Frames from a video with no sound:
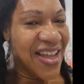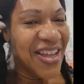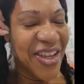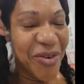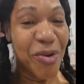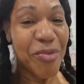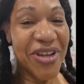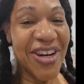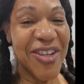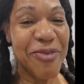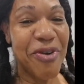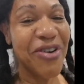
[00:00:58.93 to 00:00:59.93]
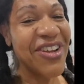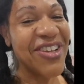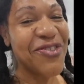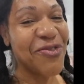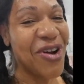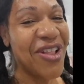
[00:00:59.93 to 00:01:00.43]
It will be an
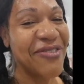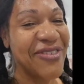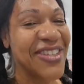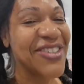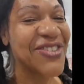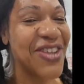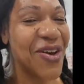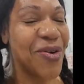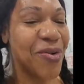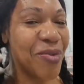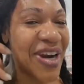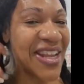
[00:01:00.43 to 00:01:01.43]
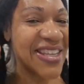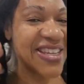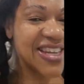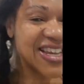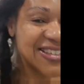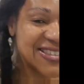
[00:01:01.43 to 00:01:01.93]
experience for all of us. So what I did
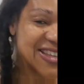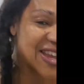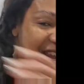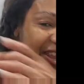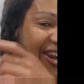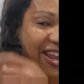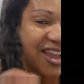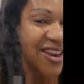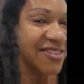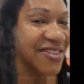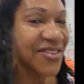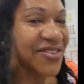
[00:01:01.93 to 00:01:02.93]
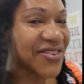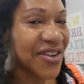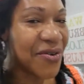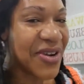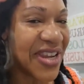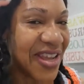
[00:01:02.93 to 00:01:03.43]
last night, I got this
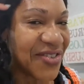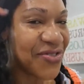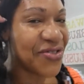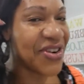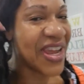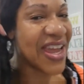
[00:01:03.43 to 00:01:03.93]
sew-in yesterday.